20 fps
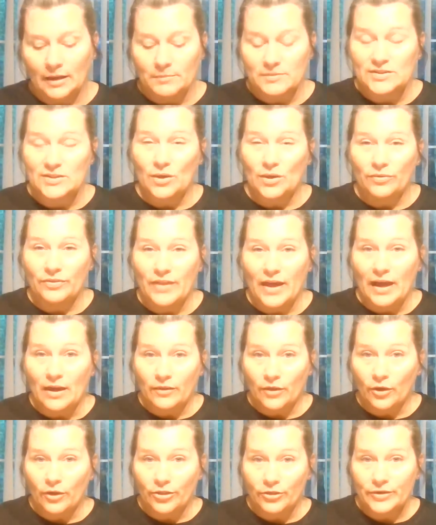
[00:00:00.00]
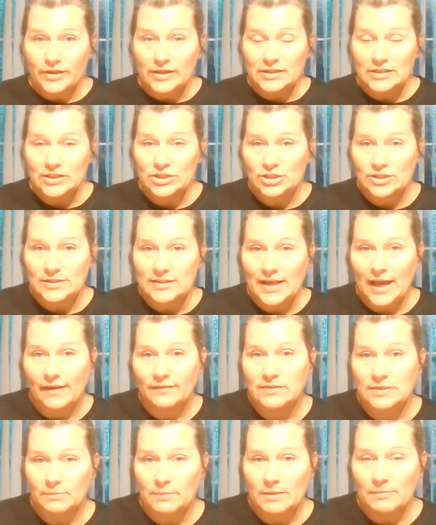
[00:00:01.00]
So that all 3 conditions have
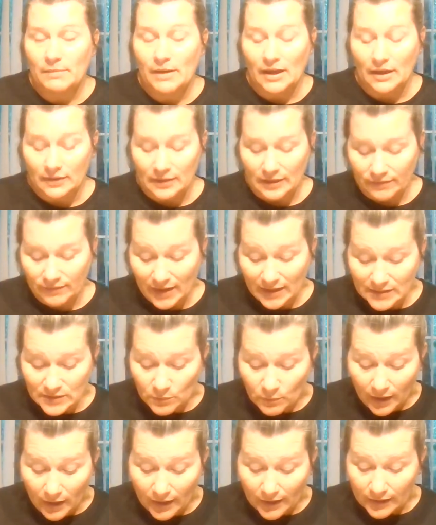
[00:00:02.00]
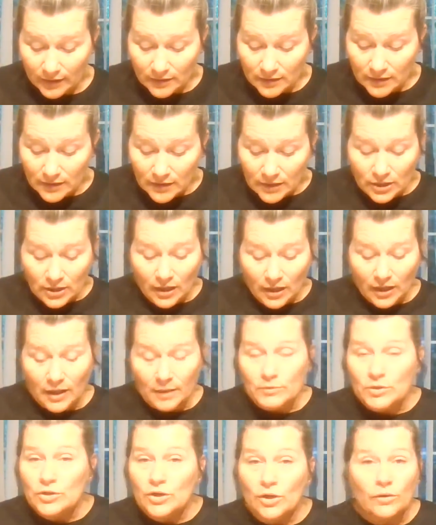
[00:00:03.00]
to be met, and that's why
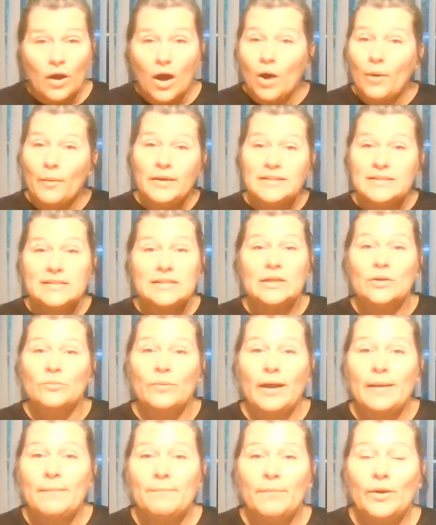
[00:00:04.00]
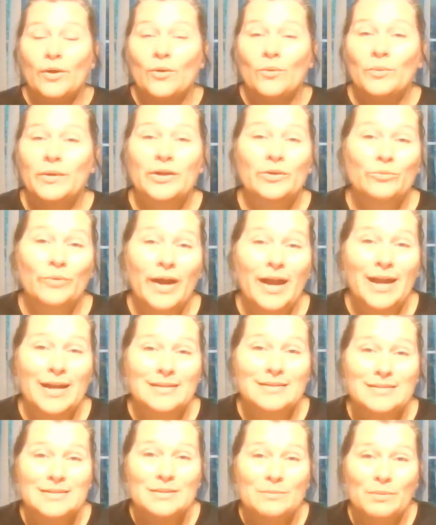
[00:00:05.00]
you don't always see a rainbow when it
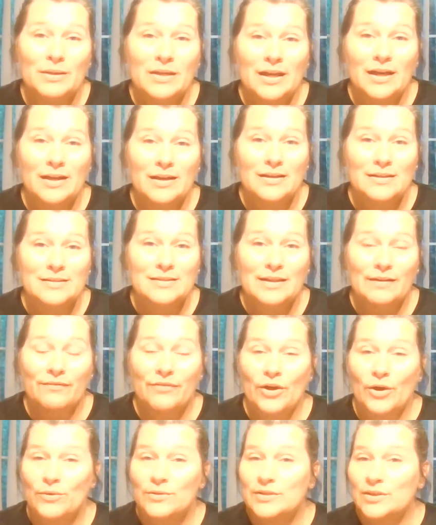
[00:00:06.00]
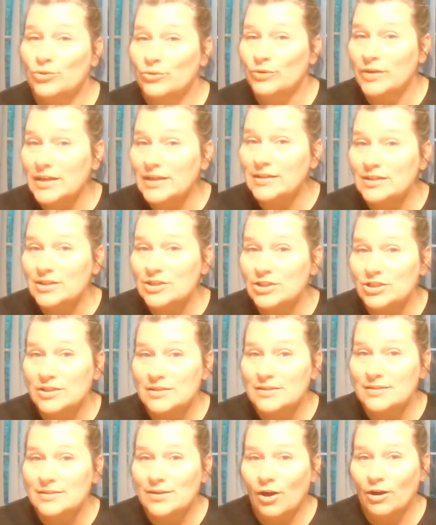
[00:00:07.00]
rains, because if those 3
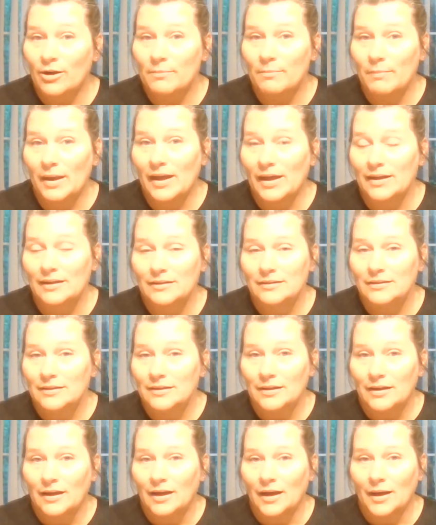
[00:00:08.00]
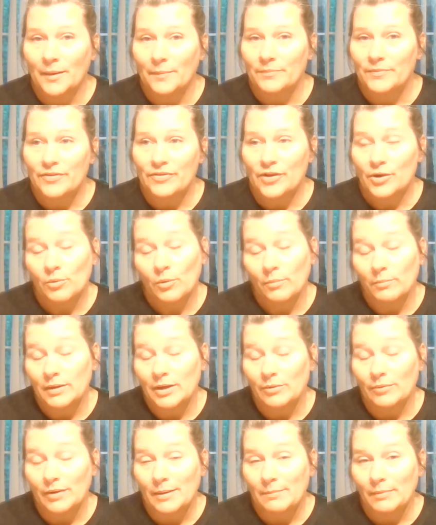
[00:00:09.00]
conditions aren't met, then there won't be
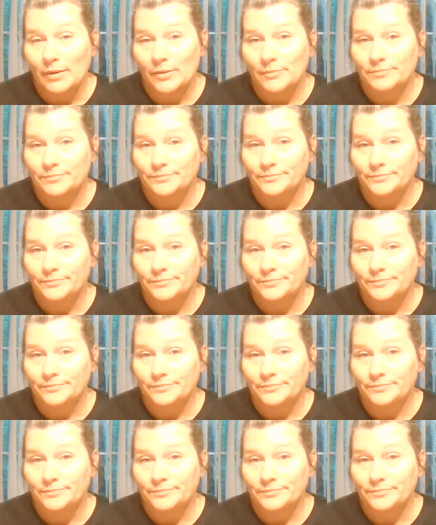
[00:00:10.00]
a rainbow.